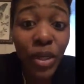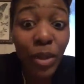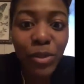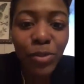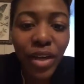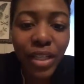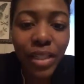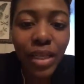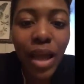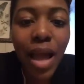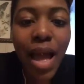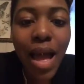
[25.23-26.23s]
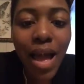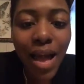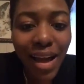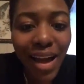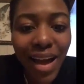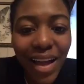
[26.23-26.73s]
I was pregnant,
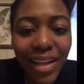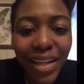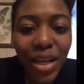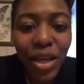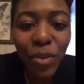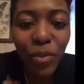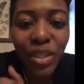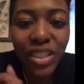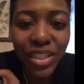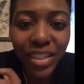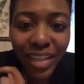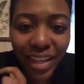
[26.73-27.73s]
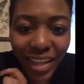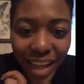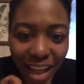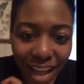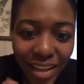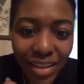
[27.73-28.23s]
I was looking
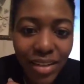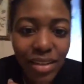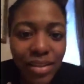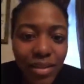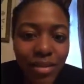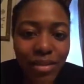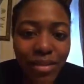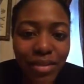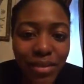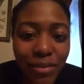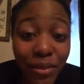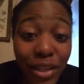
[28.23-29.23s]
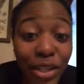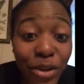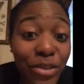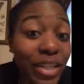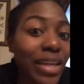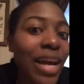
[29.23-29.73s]
at
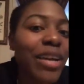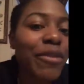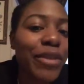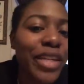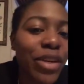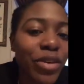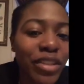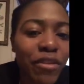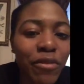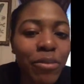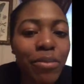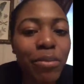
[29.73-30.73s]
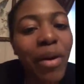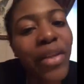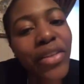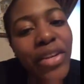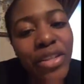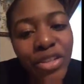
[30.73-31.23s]
a lot of videos of
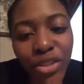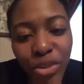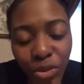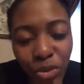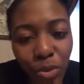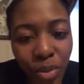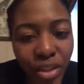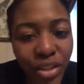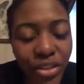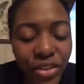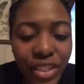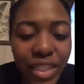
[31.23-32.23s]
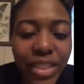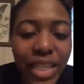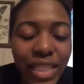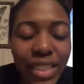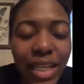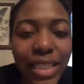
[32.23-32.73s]
mothers, new mothers and
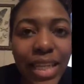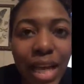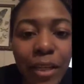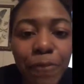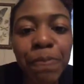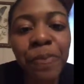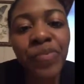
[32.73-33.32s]
things like that.